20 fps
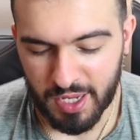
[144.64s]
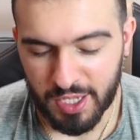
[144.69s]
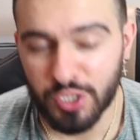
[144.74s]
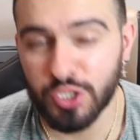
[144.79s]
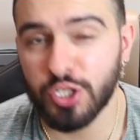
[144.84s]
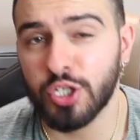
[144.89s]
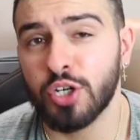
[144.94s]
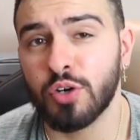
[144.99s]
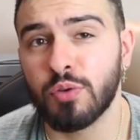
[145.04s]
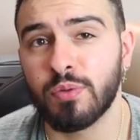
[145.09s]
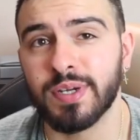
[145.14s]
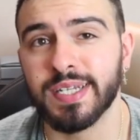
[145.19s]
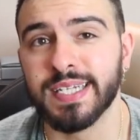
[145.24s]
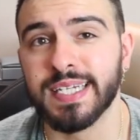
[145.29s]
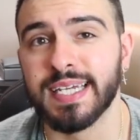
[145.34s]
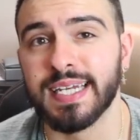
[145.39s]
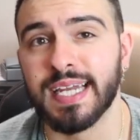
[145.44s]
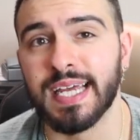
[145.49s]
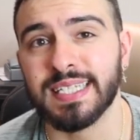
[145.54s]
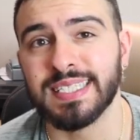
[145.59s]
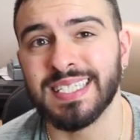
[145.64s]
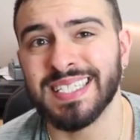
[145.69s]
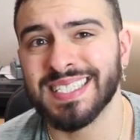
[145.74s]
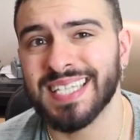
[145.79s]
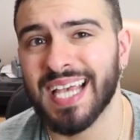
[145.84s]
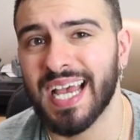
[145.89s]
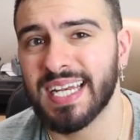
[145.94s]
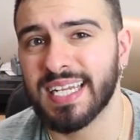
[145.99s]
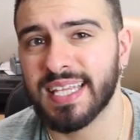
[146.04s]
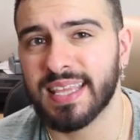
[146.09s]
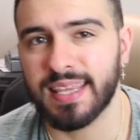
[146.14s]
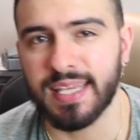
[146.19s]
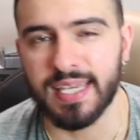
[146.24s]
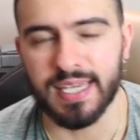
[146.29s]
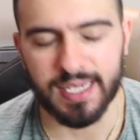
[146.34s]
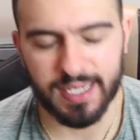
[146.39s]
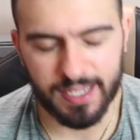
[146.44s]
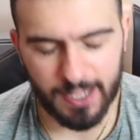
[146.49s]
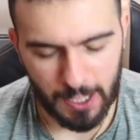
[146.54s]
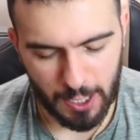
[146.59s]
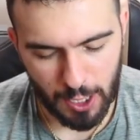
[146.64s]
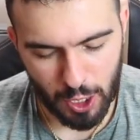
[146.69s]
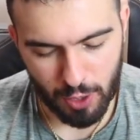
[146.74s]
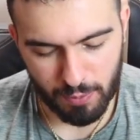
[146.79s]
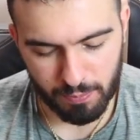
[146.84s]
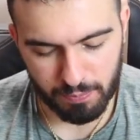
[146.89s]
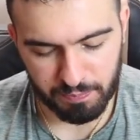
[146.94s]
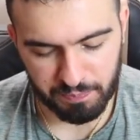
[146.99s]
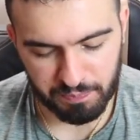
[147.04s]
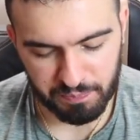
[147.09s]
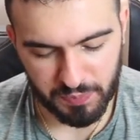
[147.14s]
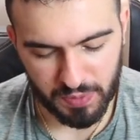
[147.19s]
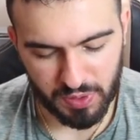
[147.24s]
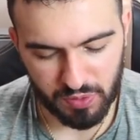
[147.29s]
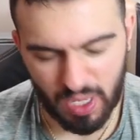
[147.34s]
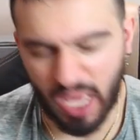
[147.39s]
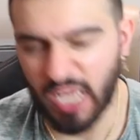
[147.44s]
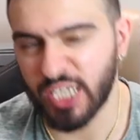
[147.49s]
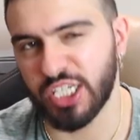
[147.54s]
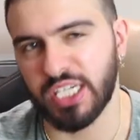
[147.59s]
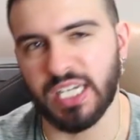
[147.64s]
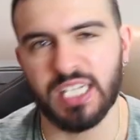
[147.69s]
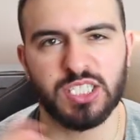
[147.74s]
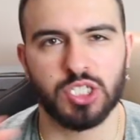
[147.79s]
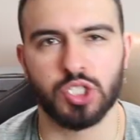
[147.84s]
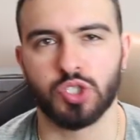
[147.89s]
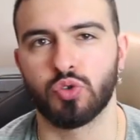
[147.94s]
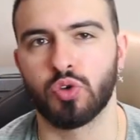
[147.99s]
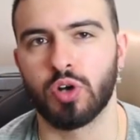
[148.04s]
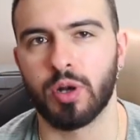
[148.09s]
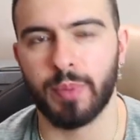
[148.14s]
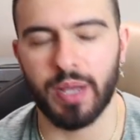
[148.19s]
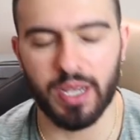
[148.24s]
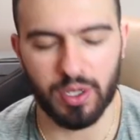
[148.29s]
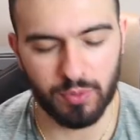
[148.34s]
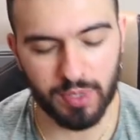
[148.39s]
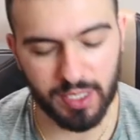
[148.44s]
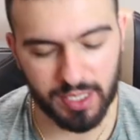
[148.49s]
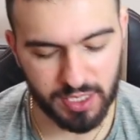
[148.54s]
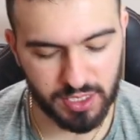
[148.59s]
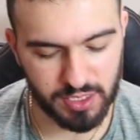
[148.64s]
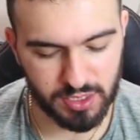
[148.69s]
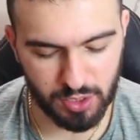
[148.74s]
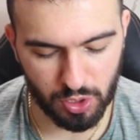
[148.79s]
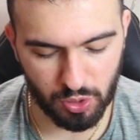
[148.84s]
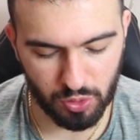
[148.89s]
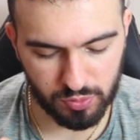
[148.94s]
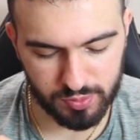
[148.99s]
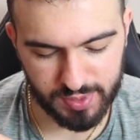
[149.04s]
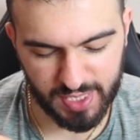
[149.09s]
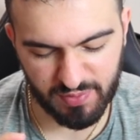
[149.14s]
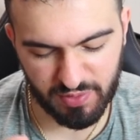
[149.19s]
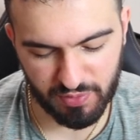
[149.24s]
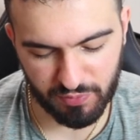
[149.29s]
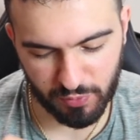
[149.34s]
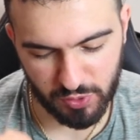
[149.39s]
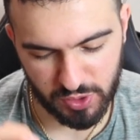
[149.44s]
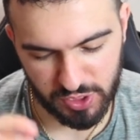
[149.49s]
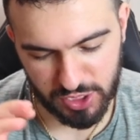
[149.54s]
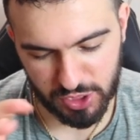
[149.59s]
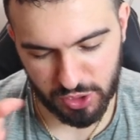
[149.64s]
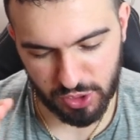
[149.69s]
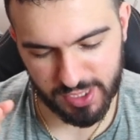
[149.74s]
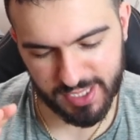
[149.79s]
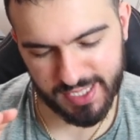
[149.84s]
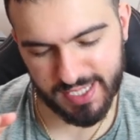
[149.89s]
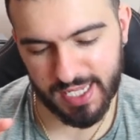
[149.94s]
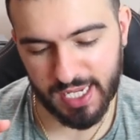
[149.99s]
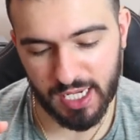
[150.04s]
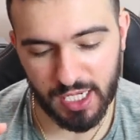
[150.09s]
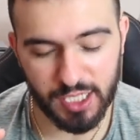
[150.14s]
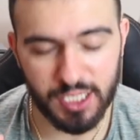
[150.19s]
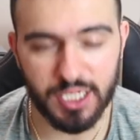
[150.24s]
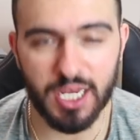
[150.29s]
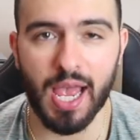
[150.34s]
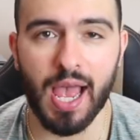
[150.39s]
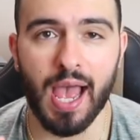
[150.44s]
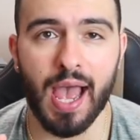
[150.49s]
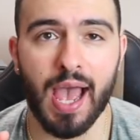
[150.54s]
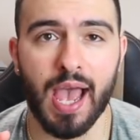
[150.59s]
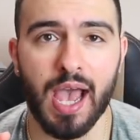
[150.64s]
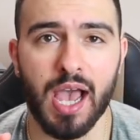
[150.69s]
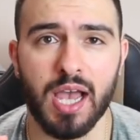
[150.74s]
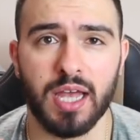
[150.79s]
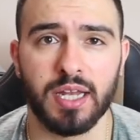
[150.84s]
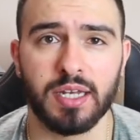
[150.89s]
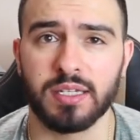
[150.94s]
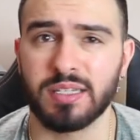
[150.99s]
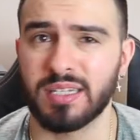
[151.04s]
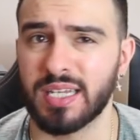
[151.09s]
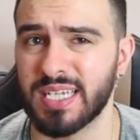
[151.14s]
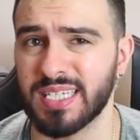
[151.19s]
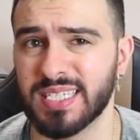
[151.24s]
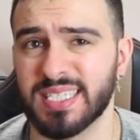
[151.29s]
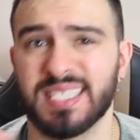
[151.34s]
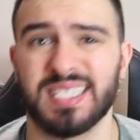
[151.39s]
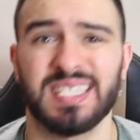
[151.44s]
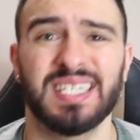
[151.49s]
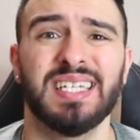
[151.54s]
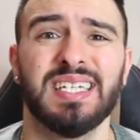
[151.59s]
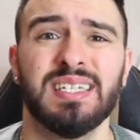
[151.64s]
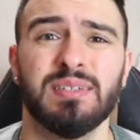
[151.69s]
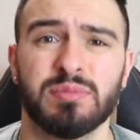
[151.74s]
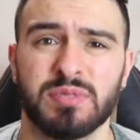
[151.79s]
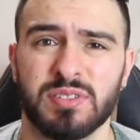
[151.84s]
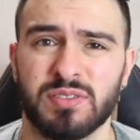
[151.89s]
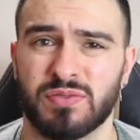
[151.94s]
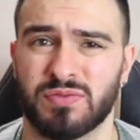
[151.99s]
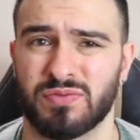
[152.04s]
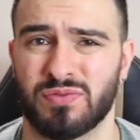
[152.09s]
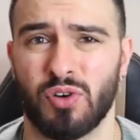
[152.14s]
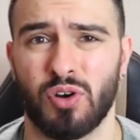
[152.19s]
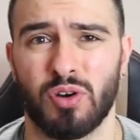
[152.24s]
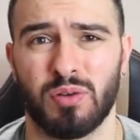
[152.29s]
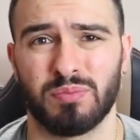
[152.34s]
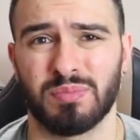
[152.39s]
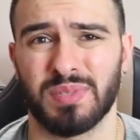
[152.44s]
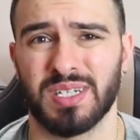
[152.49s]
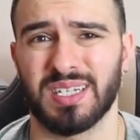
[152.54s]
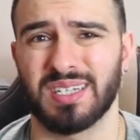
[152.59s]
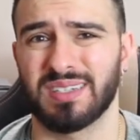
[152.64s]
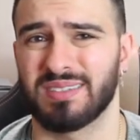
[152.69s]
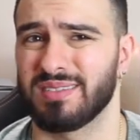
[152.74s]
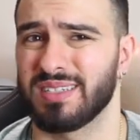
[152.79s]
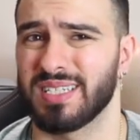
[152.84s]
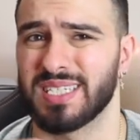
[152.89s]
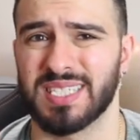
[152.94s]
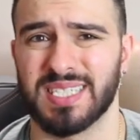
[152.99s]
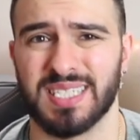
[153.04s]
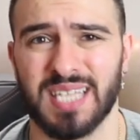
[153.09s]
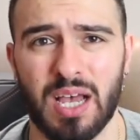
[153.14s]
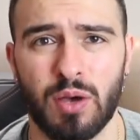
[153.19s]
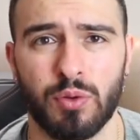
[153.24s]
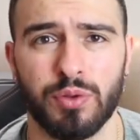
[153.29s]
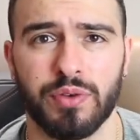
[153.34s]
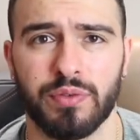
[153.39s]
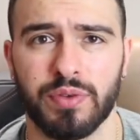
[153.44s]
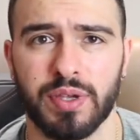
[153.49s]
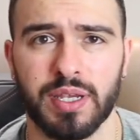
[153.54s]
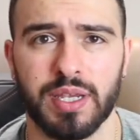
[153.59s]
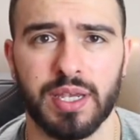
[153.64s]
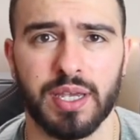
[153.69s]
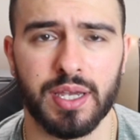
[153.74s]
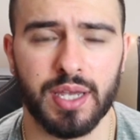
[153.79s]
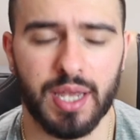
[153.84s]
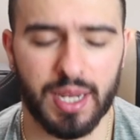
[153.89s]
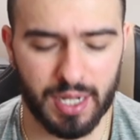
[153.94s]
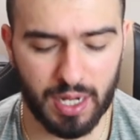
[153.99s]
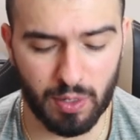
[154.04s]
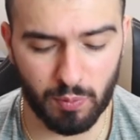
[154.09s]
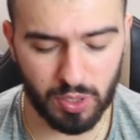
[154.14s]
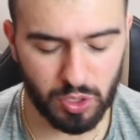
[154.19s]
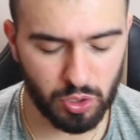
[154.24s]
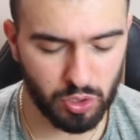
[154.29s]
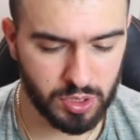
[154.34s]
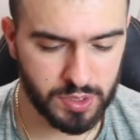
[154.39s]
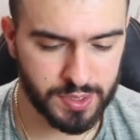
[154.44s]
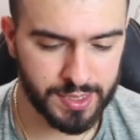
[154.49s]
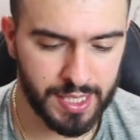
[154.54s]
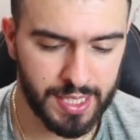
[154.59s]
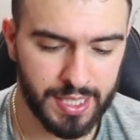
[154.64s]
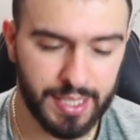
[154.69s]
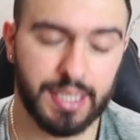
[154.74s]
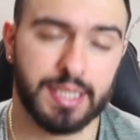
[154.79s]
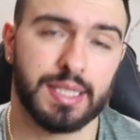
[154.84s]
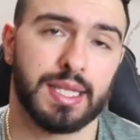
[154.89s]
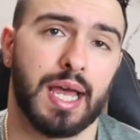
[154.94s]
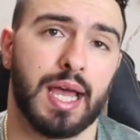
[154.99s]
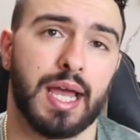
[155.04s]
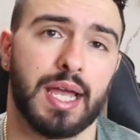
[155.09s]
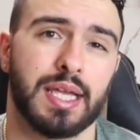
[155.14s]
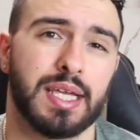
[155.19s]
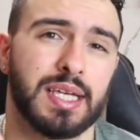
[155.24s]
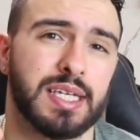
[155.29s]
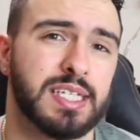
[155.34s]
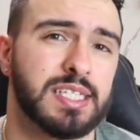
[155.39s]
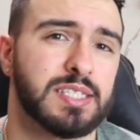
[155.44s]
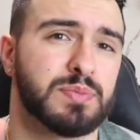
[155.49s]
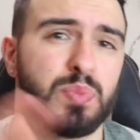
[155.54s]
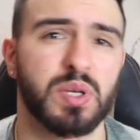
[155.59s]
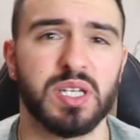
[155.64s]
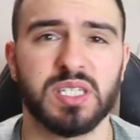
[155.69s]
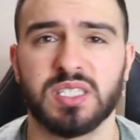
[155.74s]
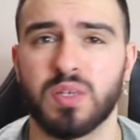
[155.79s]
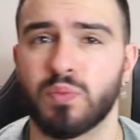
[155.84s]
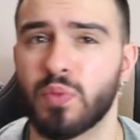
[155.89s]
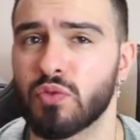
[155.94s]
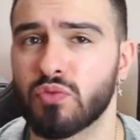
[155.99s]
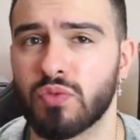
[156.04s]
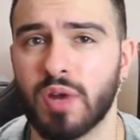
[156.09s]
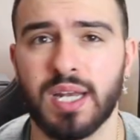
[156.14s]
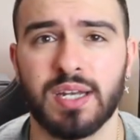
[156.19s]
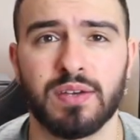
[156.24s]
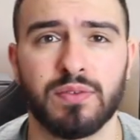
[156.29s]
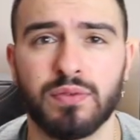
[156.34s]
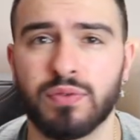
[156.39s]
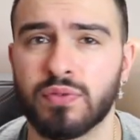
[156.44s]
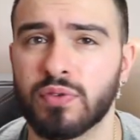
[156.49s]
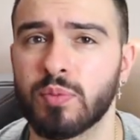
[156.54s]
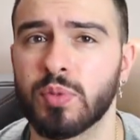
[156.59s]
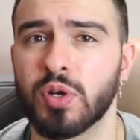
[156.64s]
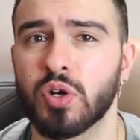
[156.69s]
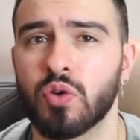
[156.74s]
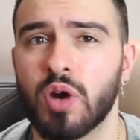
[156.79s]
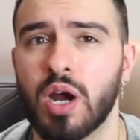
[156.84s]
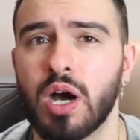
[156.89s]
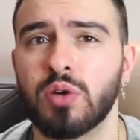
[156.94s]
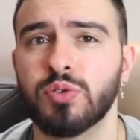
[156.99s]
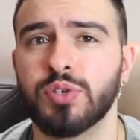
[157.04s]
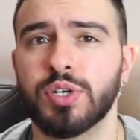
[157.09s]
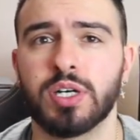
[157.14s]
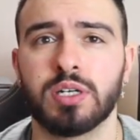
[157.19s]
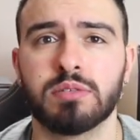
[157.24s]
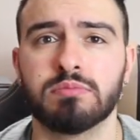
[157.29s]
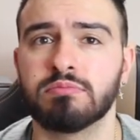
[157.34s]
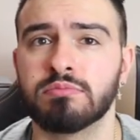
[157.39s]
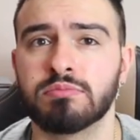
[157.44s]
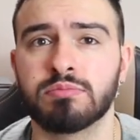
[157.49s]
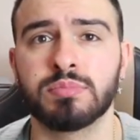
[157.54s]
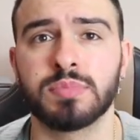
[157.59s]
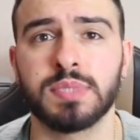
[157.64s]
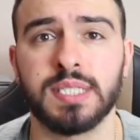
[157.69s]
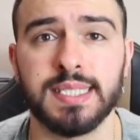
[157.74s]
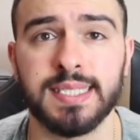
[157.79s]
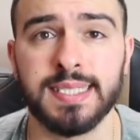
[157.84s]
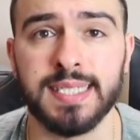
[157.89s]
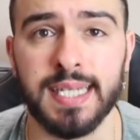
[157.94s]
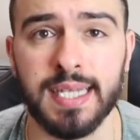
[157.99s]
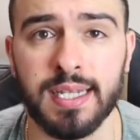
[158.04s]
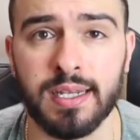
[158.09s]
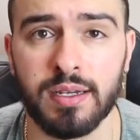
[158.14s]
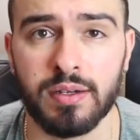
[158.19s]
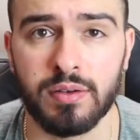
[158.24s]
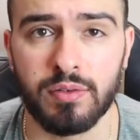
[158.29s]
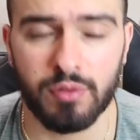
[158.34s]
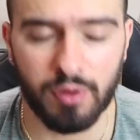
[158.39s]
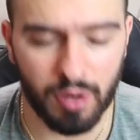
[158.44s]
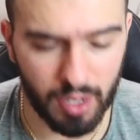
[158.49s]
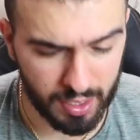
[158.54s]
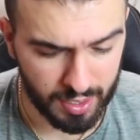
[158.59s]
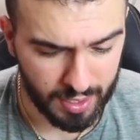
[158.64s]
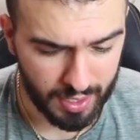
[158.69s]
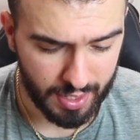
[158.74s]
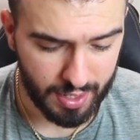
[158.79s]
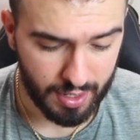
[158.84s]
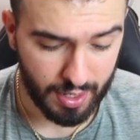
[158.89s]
You know what, yeah, like this kind of thing, actually let's just talk about it quickly. So David Foster's on stage, and it seems from the sound of it, yeah, and how it looks, that he's picked someone random from the crowd to sing, right?